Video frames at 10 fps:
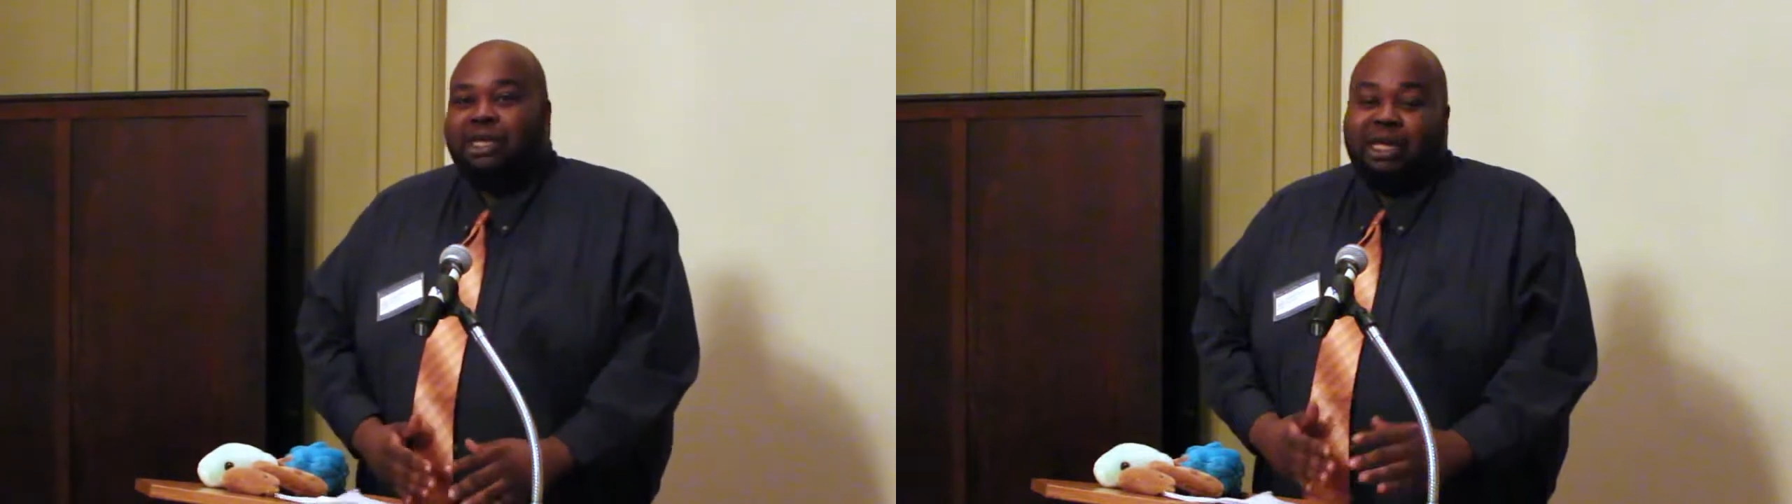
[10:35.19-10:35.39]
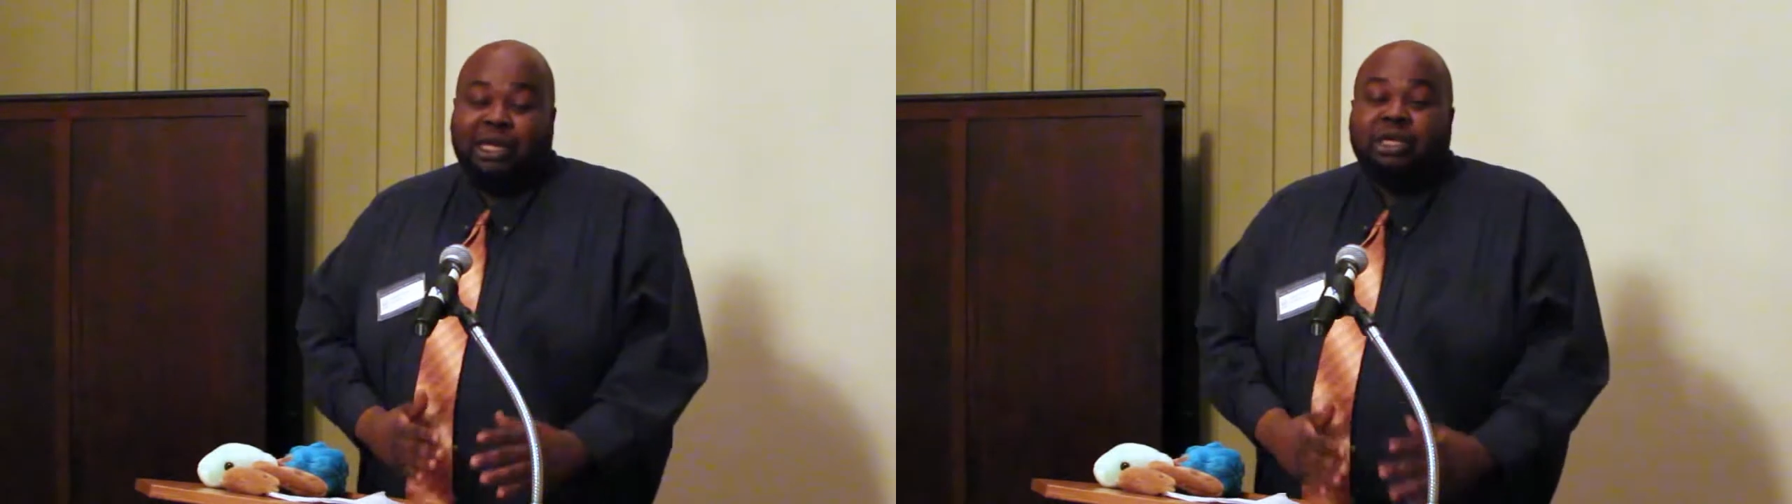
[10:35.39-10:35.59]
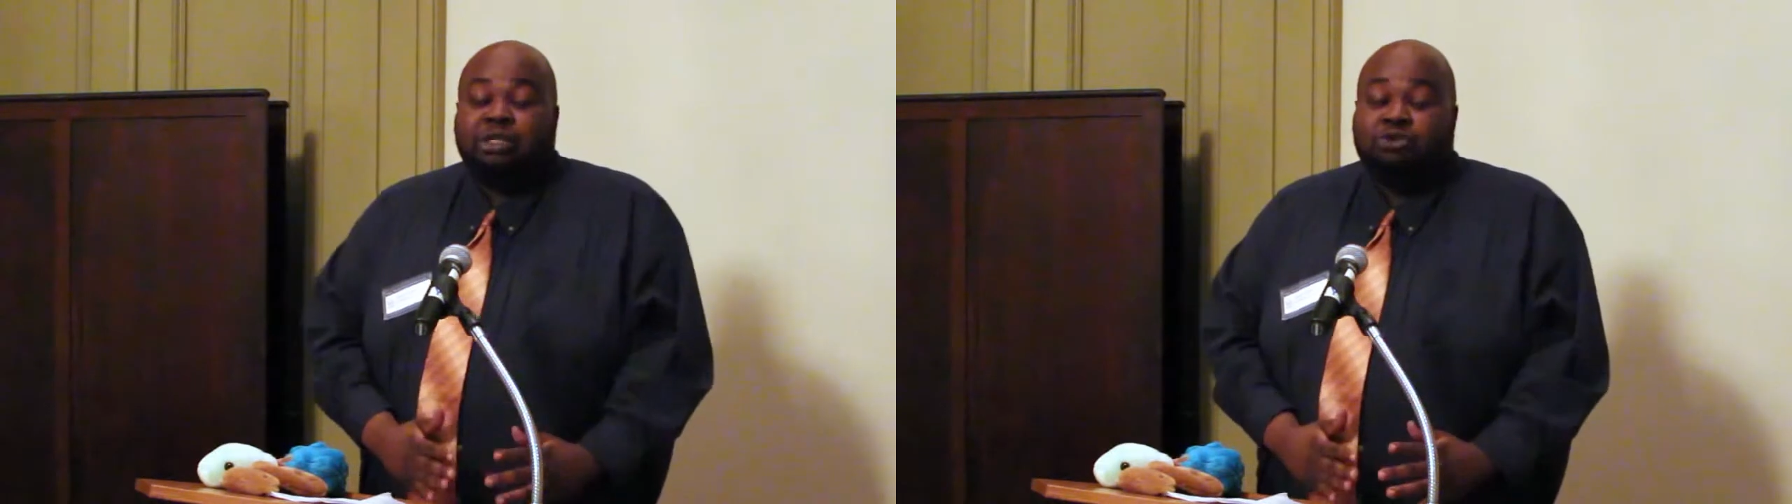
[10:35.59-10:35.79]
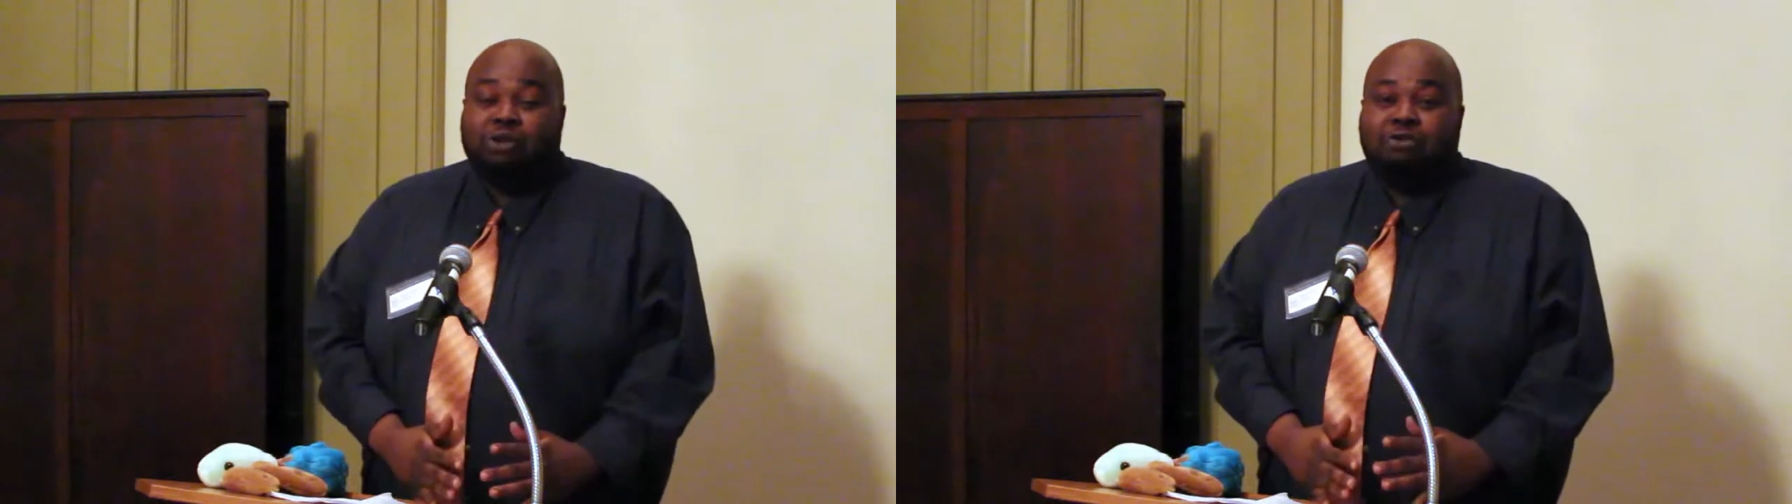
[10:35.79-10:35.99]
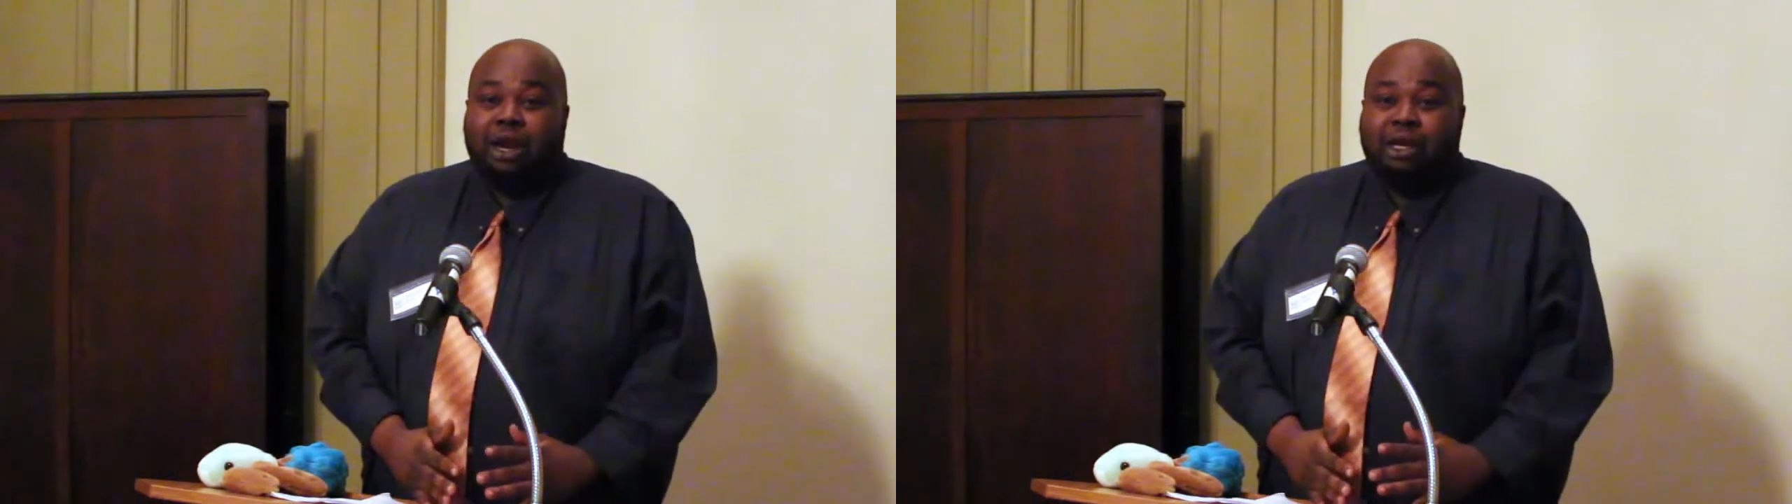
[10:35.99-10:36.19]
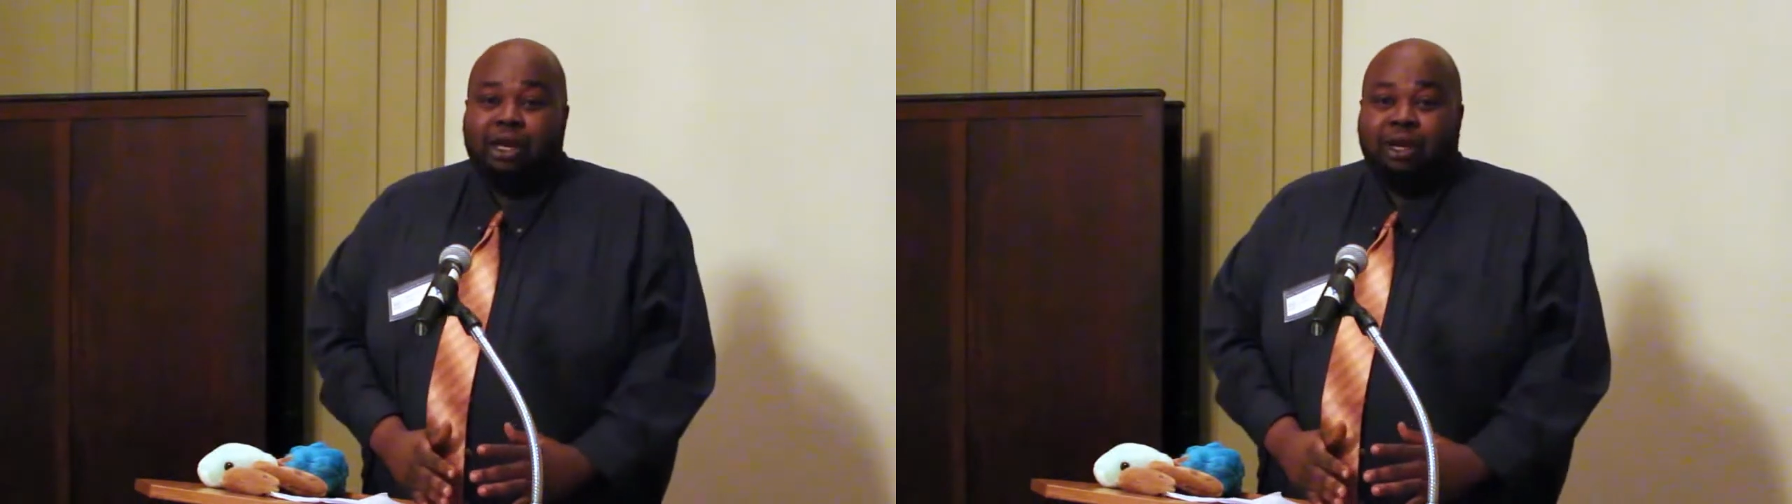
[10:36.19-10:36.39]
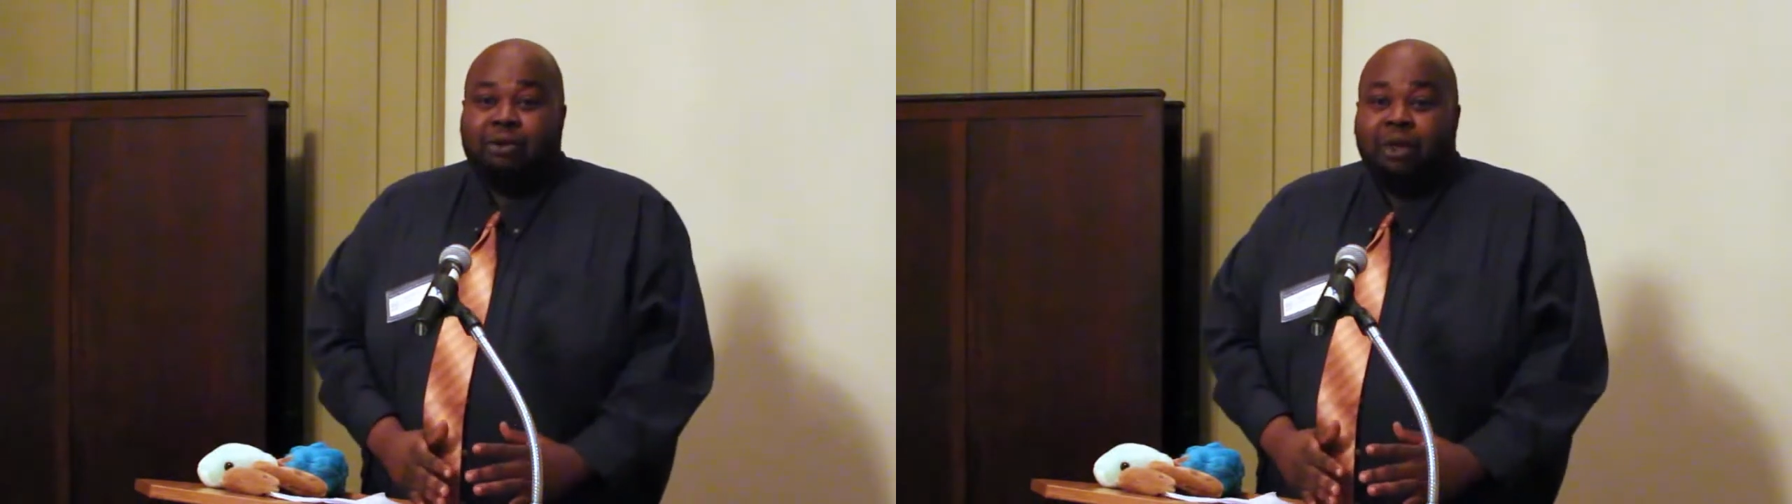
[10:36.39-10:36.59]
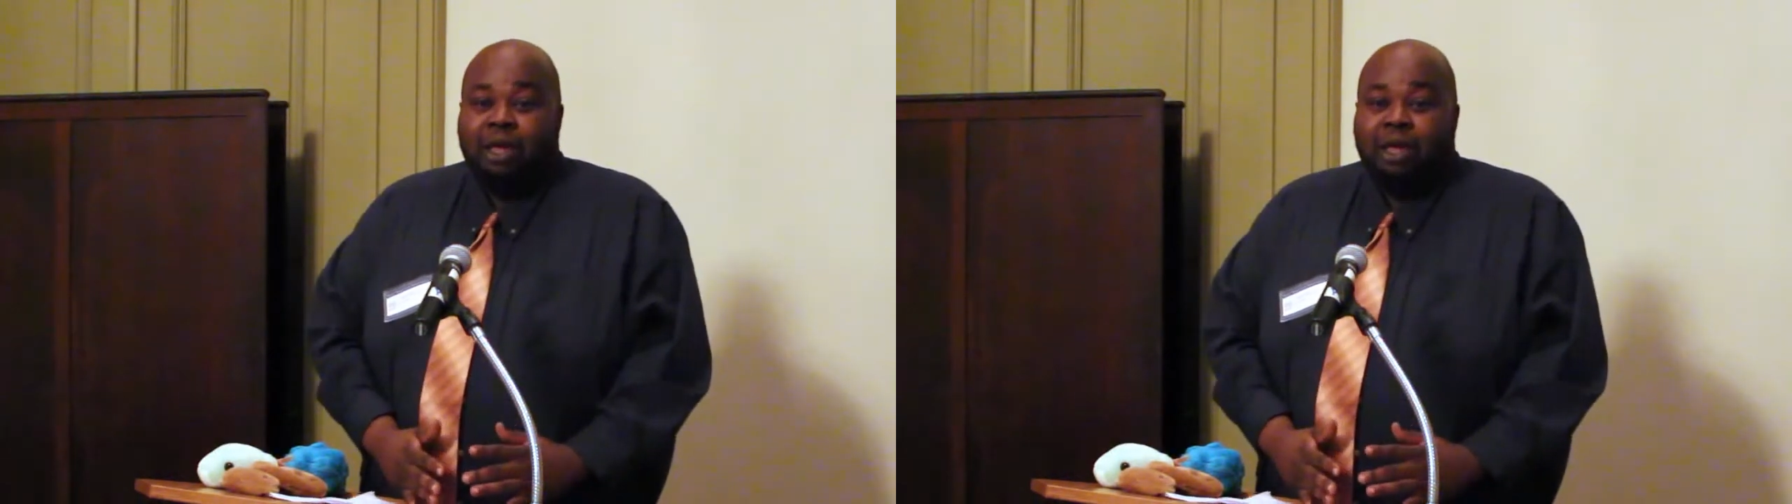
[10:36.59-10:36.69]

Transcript: in history right now.